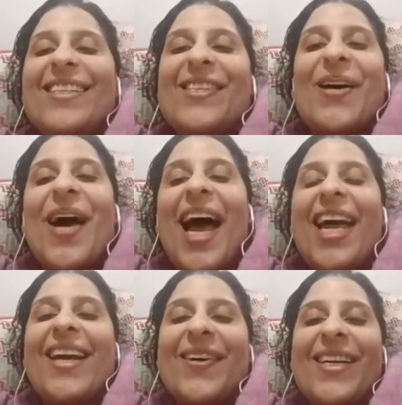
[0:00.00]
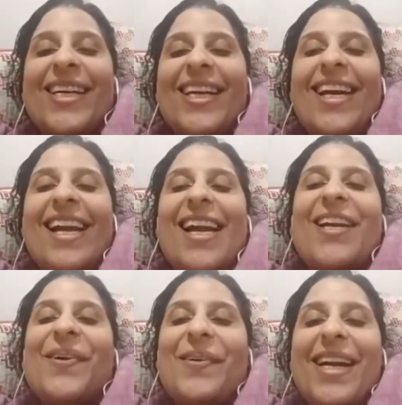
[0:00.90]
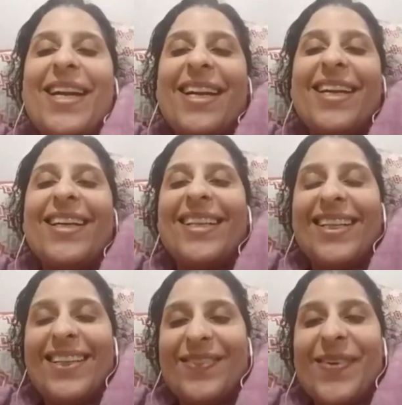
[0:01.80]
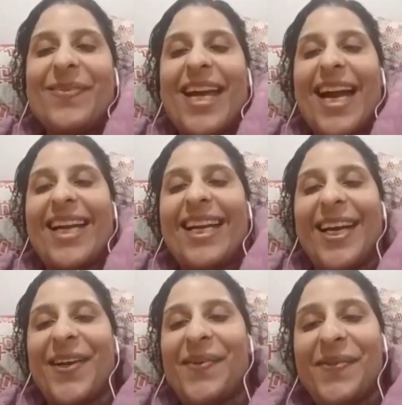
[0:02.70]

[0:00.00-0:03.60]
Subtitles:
So I could relate to it from that time.